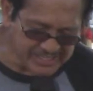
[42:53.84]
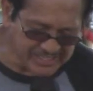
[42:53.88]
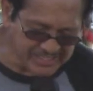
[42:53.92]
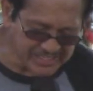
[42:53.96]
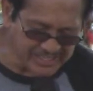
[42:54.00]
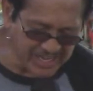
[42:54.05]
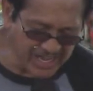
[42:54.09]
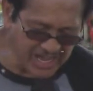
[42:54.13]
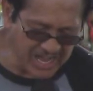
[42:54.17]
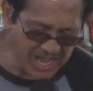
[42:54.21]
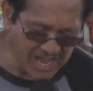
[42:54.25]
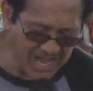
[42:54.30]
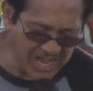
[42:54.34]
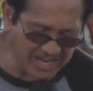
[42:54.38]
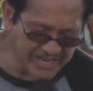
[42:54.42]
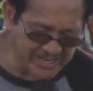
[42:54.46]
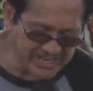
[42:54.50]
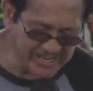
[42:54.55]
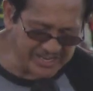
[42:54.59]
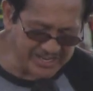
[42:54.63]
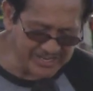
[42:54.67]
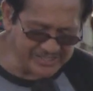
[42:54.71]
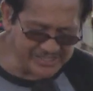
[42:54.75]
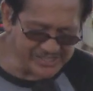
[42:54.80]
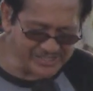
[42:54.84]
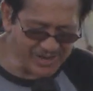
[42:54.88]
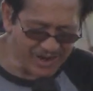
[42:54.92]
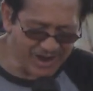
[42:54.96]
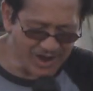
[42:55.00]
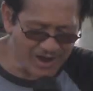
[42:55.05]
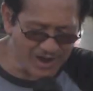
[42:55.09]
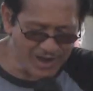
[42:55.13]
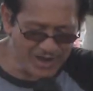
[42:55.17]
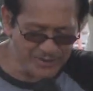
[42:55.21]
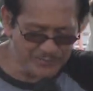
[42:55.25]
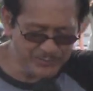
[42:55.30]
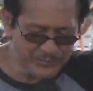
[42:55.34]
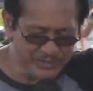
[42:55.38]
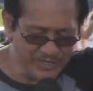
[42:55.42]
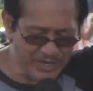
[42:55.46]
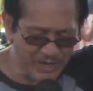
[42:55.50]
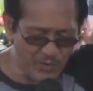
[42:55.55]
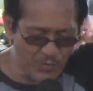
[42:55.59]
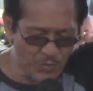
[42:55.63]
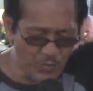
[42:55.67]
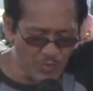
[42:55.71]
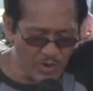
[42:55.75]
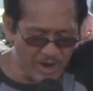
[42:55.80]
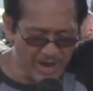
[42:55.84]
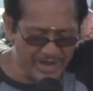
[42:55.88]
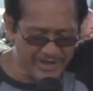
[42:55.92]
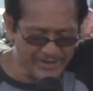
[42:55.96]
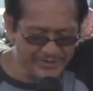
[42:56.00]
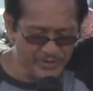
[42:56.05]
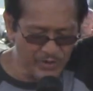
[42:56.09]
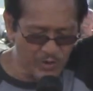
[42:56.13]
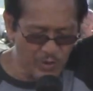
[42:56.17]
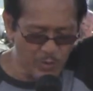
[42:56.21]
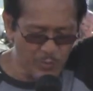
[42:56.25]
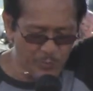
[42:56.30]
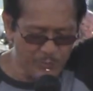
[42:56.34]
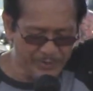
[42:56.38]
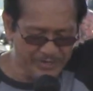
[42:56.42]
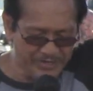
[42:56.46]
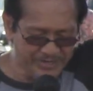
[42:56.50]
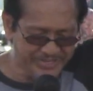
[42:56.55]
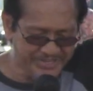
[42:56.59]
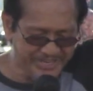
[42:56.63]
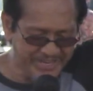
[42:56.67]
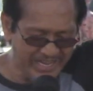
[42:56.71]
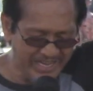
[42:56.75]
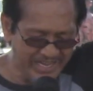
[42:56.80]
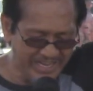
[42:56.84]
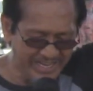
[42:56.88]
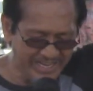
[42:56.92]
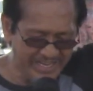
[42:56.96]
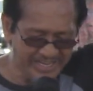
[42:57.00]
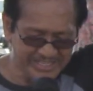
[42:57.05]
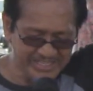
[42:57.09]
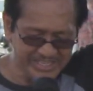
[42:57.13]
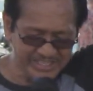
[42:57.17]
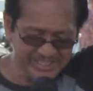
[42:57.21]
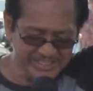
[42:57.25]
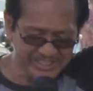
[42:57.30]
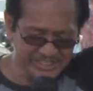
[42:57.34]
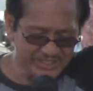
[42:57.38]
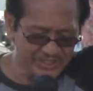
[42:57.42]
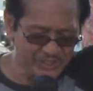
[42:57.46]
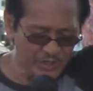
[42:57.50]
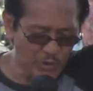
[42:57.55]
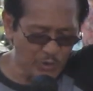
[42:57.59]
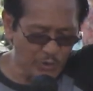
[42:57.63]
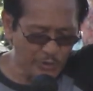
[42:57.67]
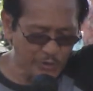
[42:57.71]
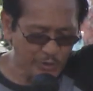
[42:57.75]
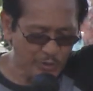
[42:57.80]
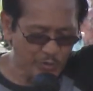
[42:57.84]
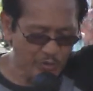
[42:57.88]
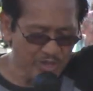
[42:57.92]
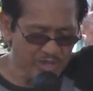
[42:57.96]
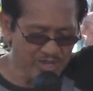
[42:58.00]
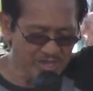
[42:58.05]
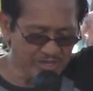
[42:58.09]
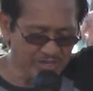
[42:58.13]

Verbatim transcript: God's arms are wide open daily, just as told you.